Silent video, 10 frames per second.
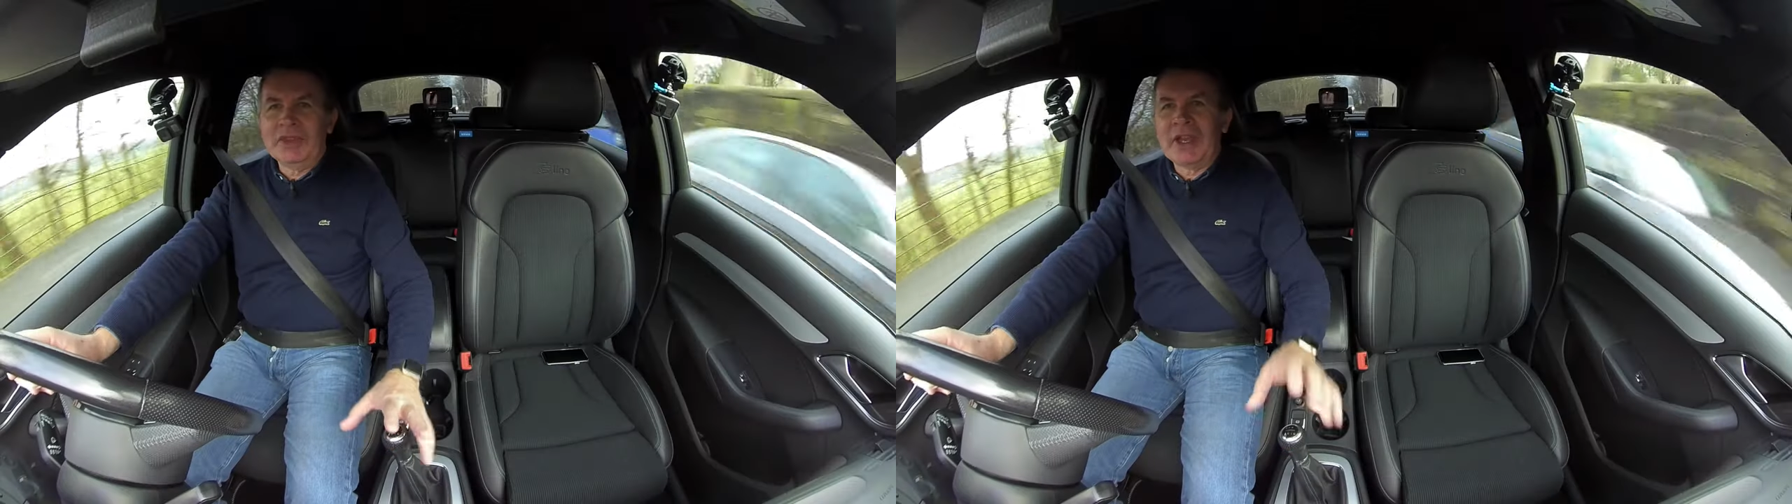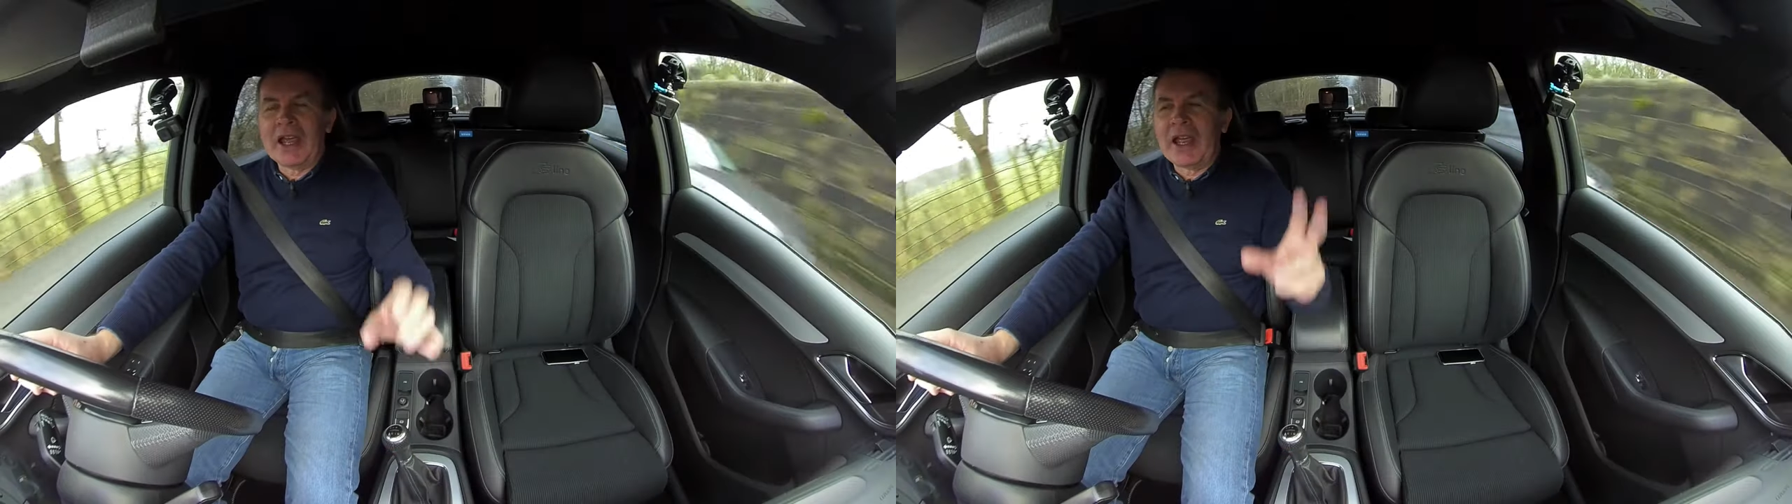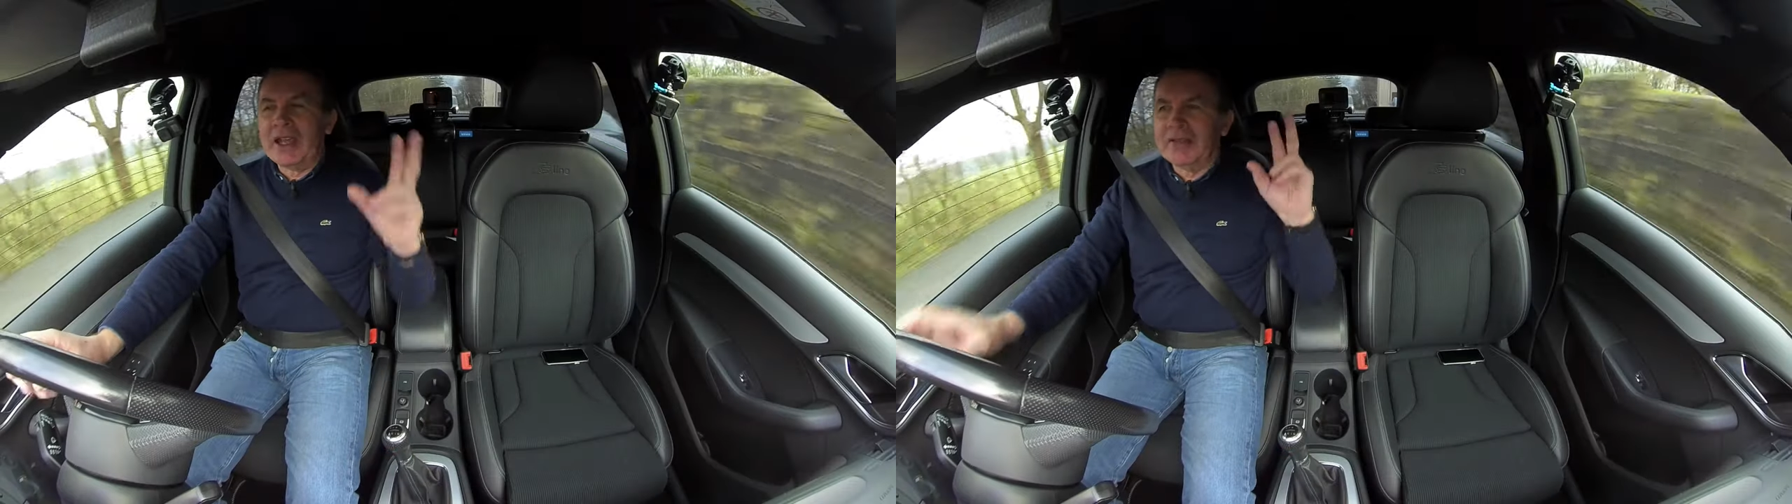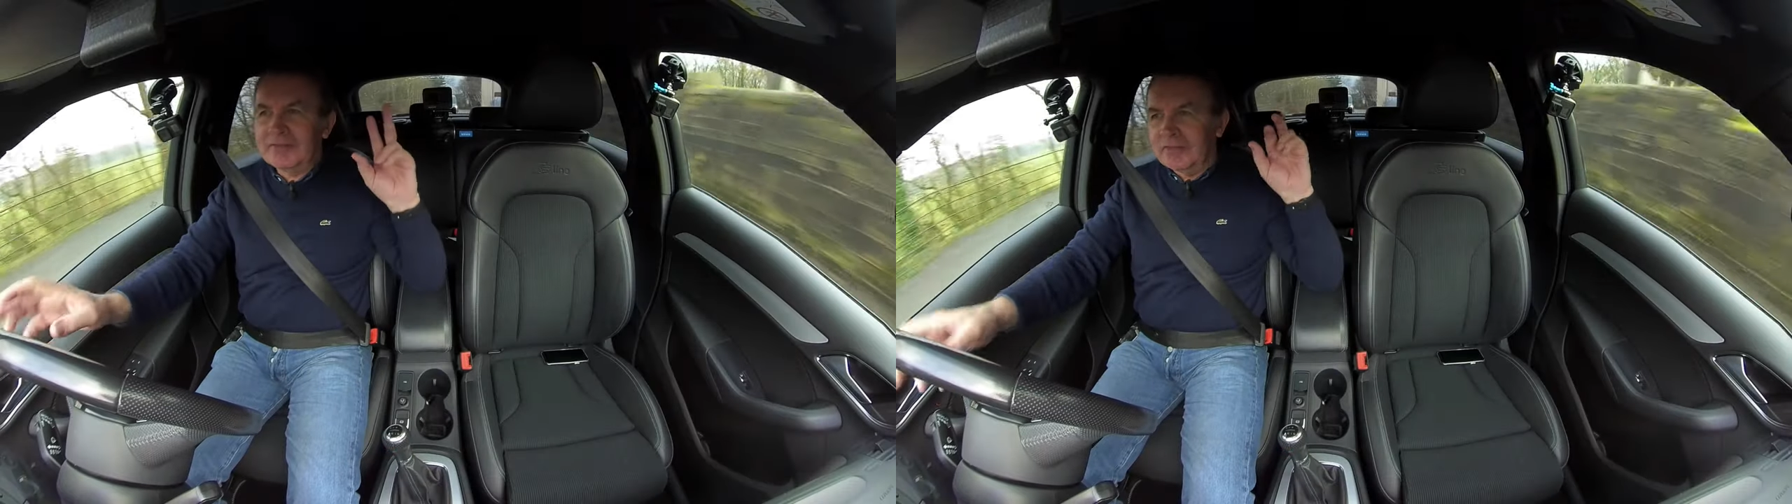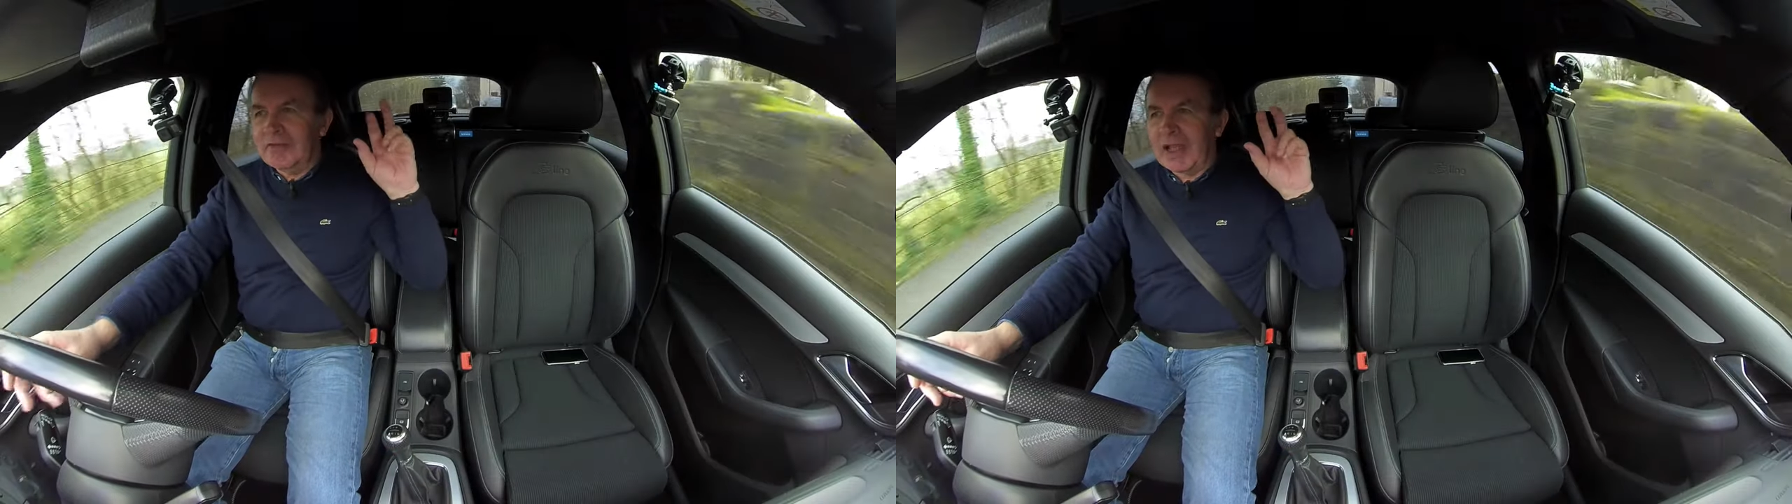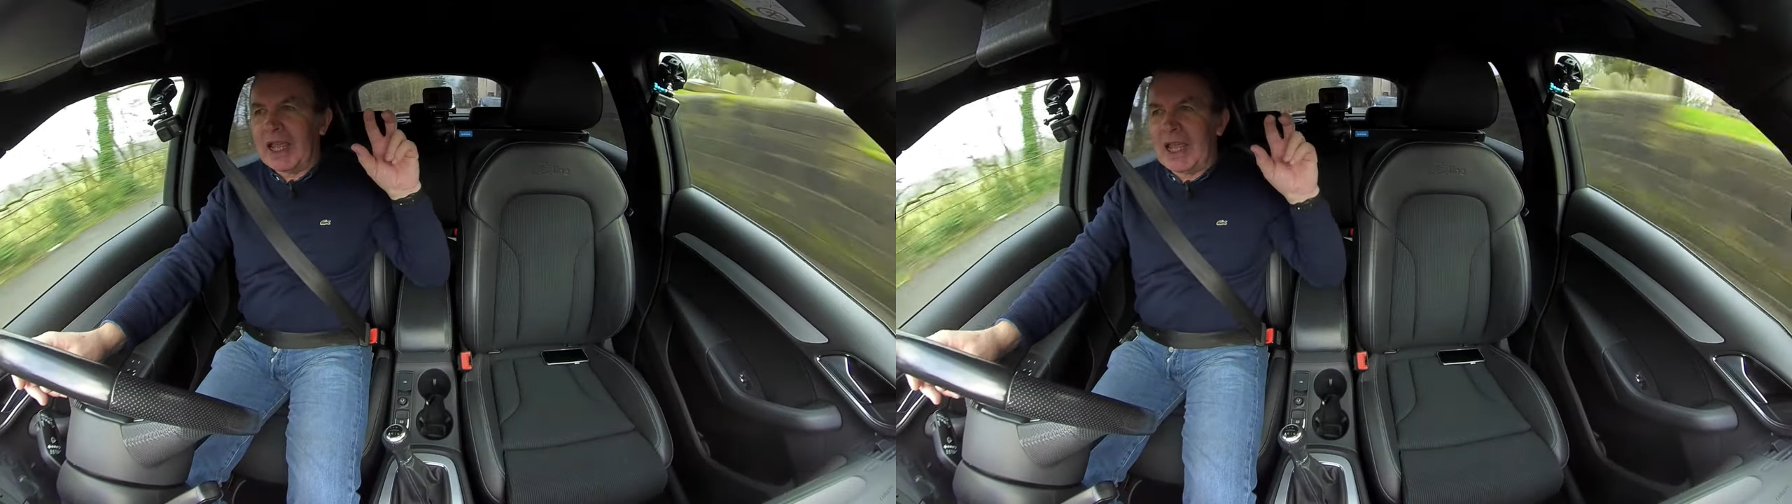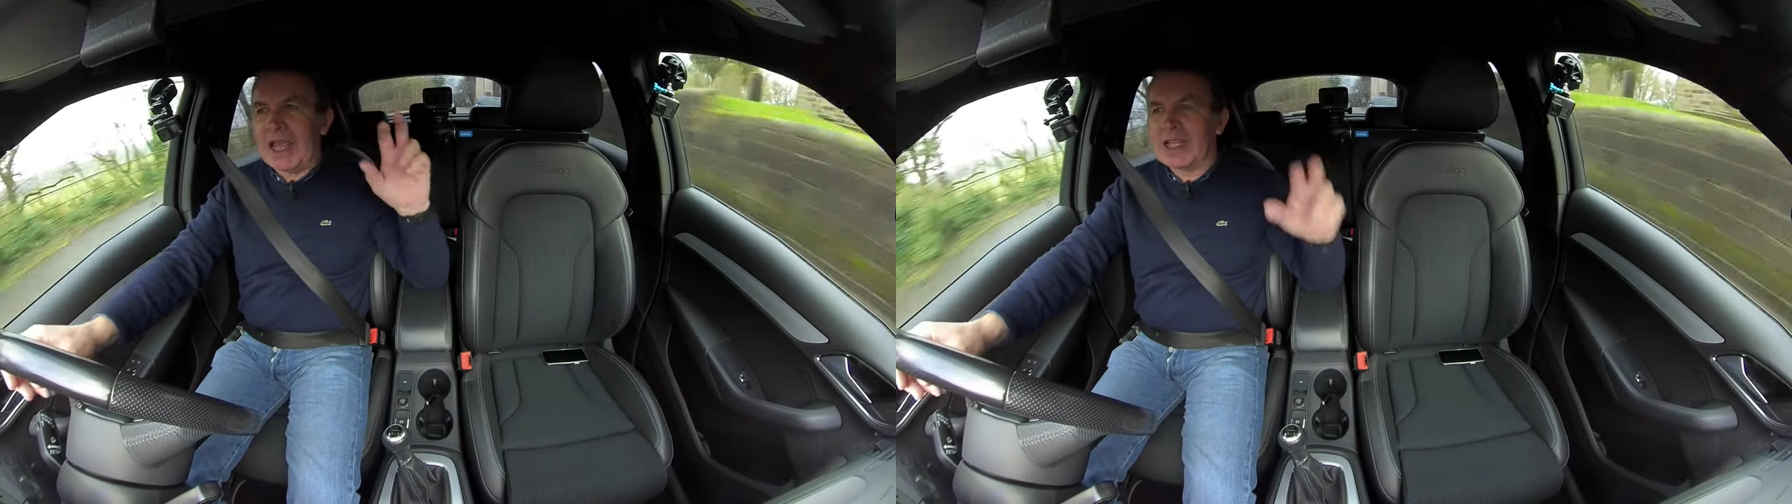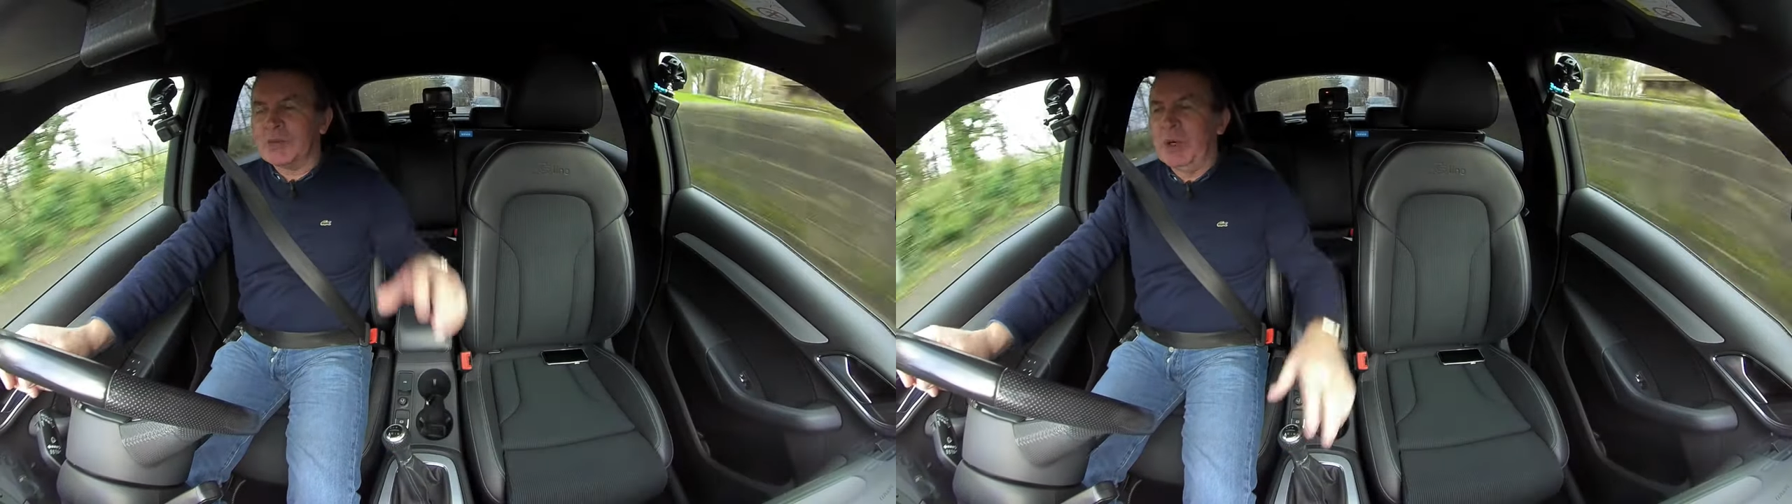their
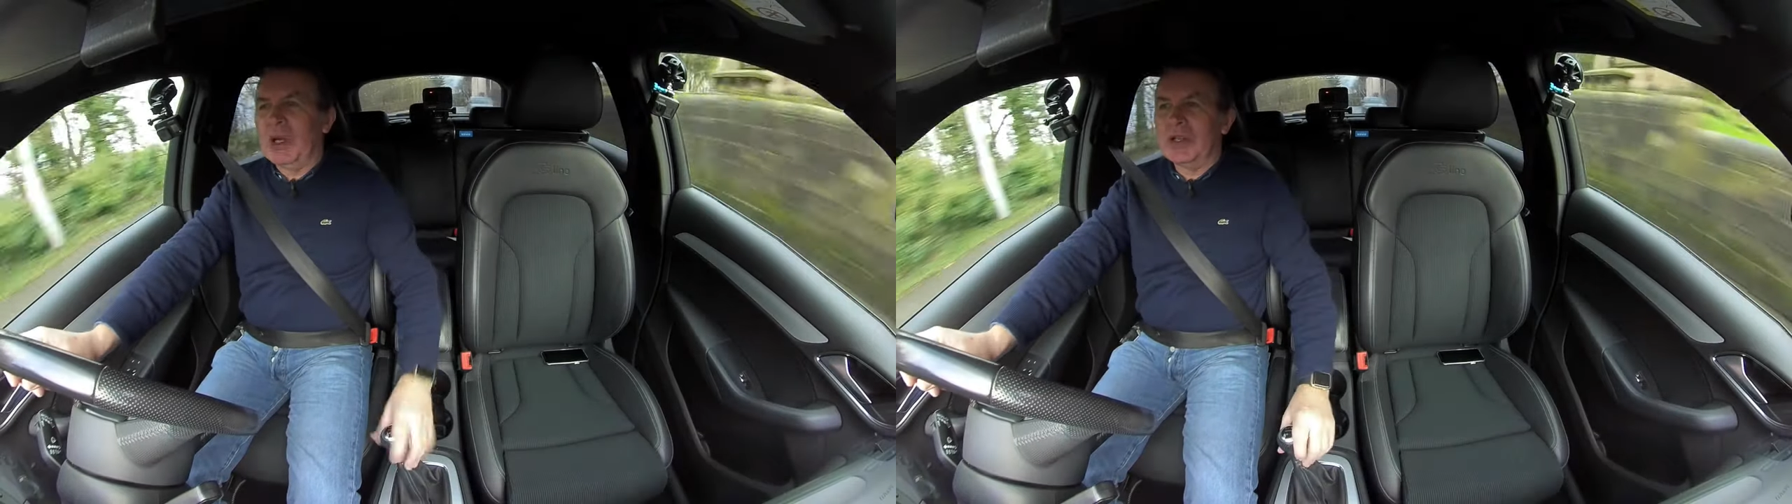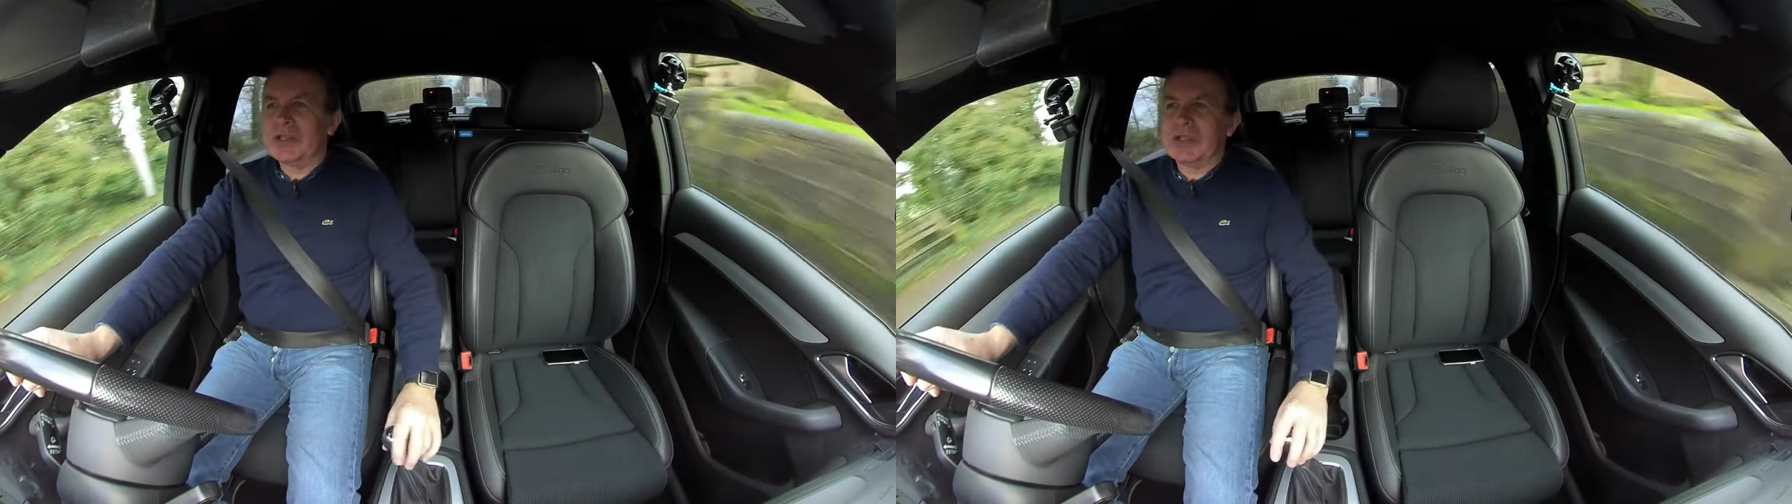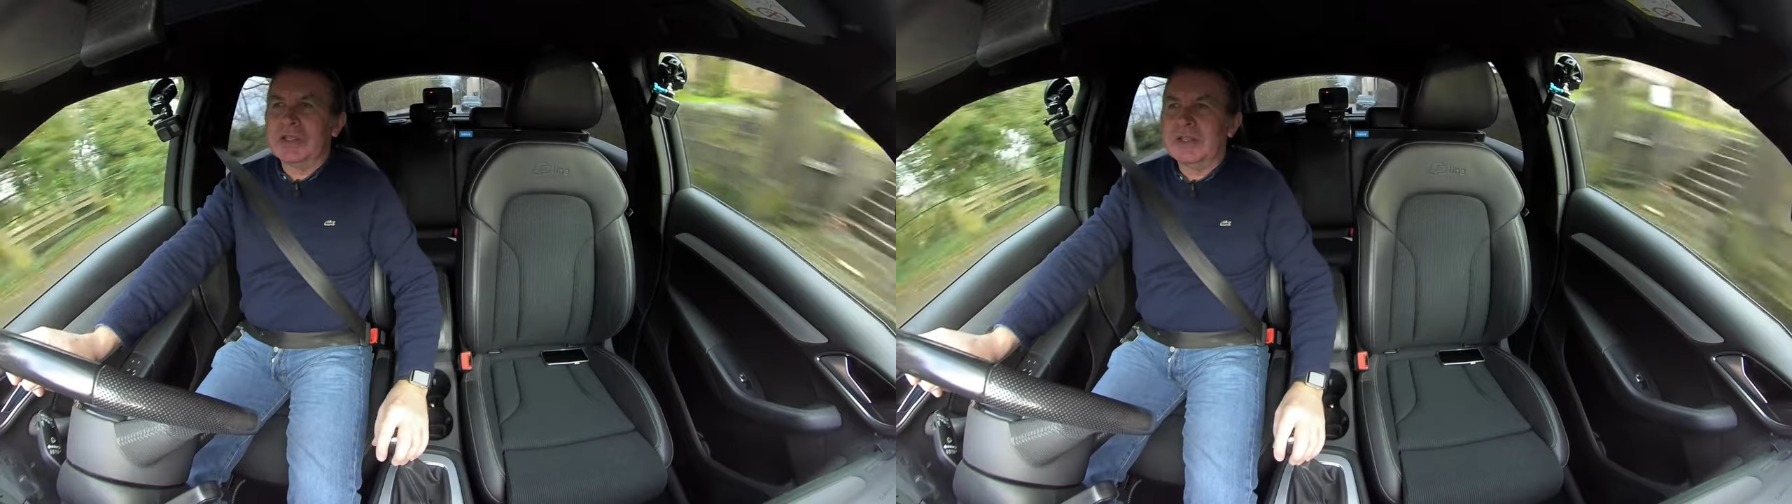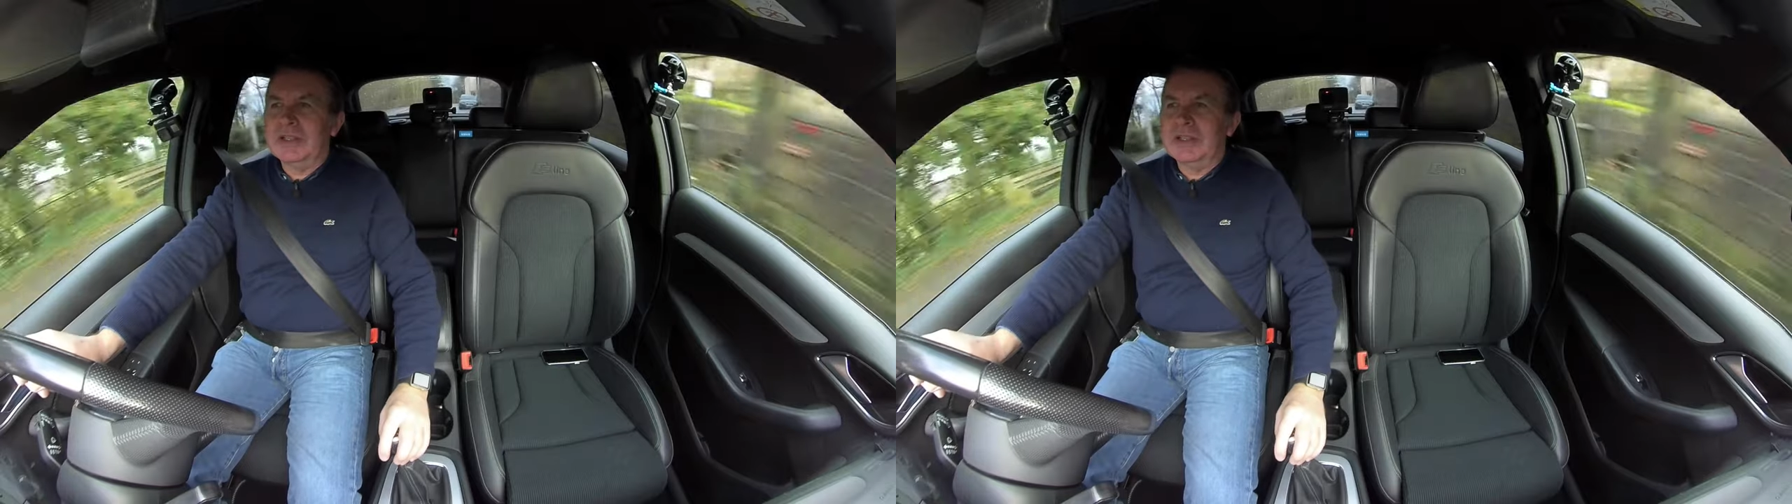experts